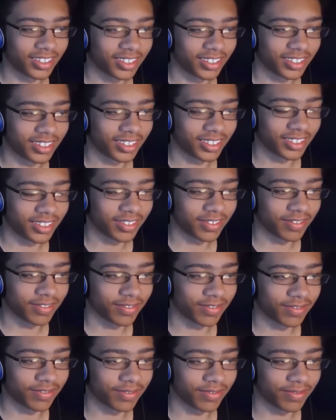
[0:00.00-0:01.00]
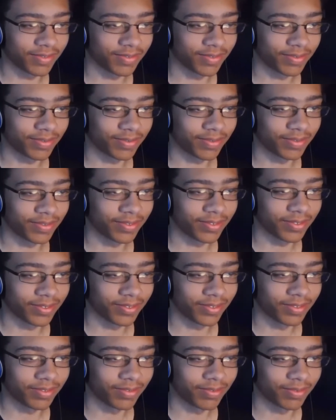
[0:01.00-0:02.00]
done almost all the work.
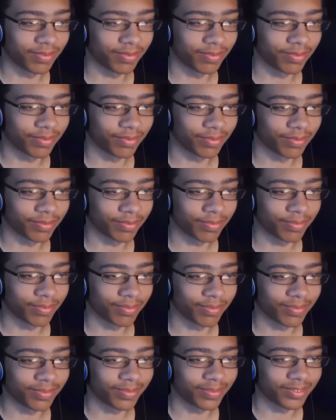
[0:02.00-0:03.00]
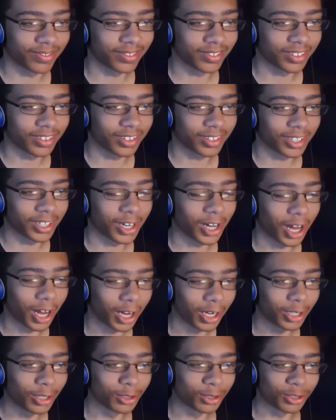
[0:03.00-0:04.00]
I can handle the rest.
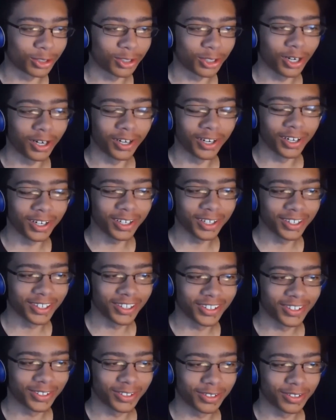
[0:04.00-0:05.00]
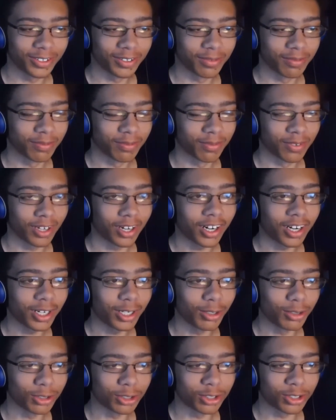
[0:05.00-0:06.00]
Are you sure? Rarity, Are
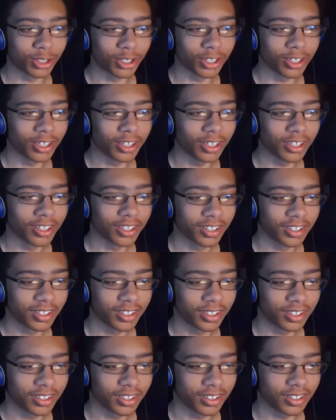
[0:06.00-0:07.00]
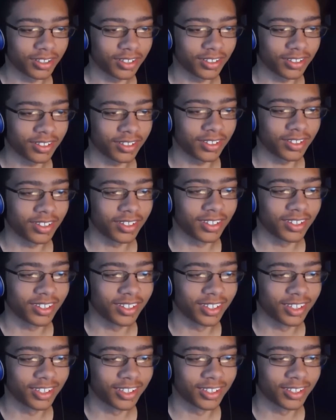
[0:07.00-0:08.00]
you sure? I have everything well in
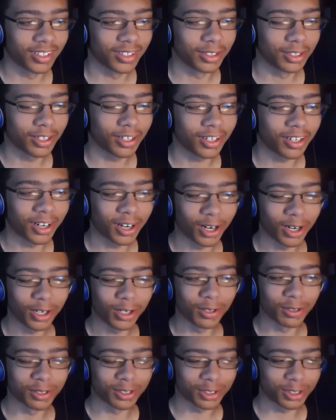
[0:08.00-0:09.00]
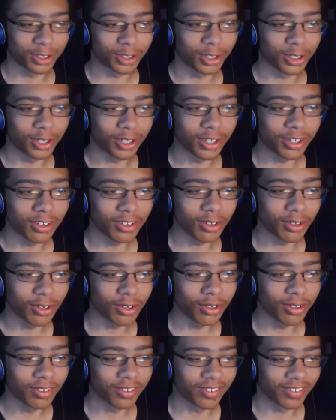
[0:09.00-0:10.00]
hoof. Are you sure you
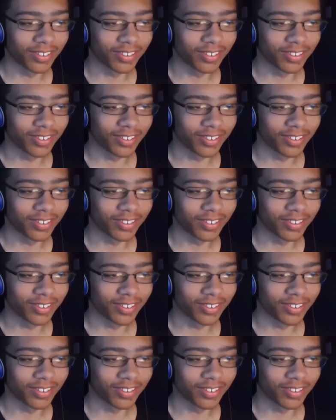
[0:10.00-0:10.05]
do?